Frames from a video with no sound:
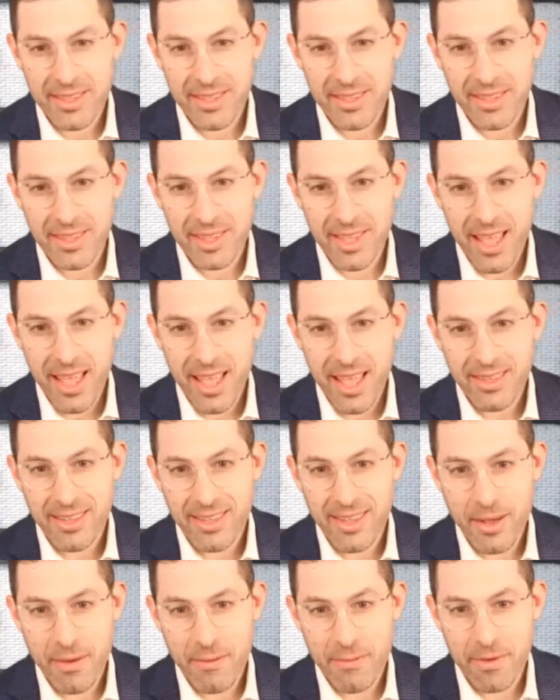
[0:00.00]
the
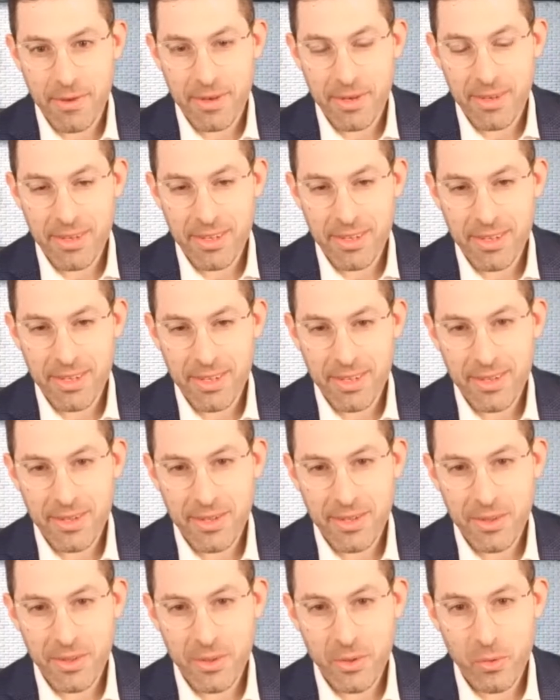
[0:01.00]
end of
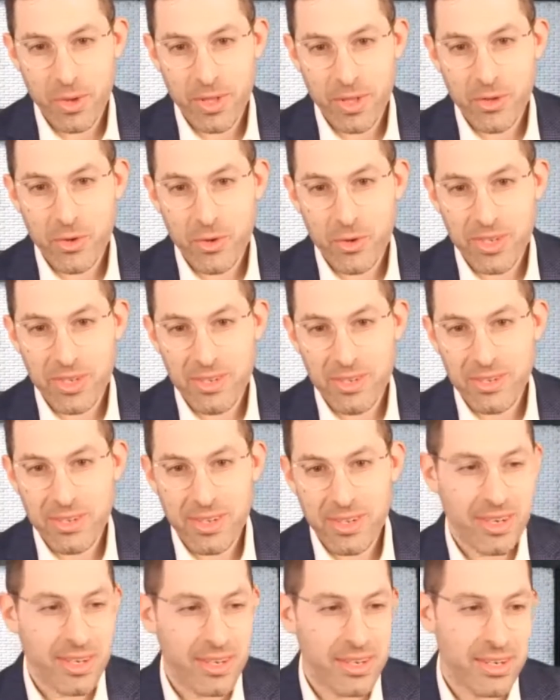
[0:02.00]
the winter
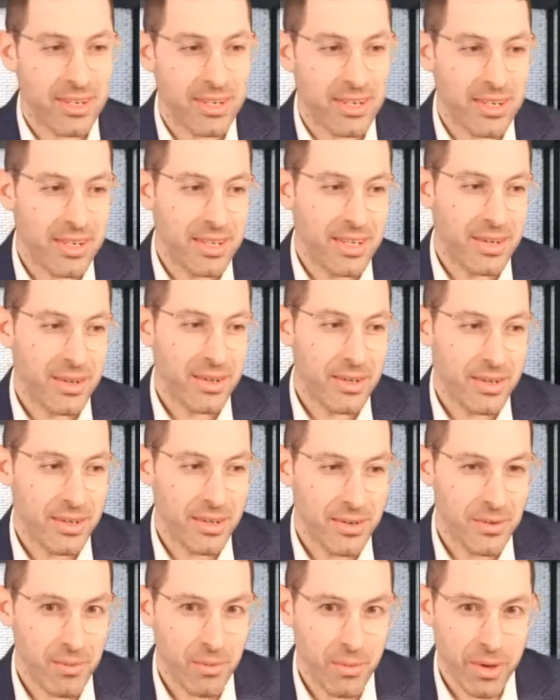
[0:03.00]
season. And
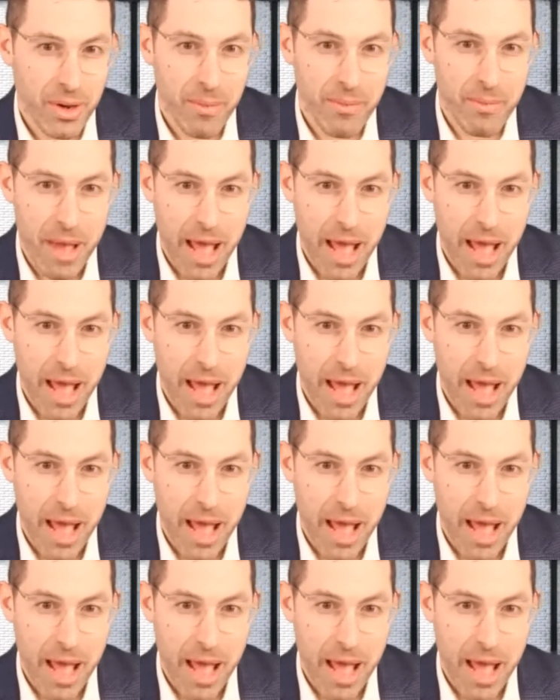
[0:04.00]
when we come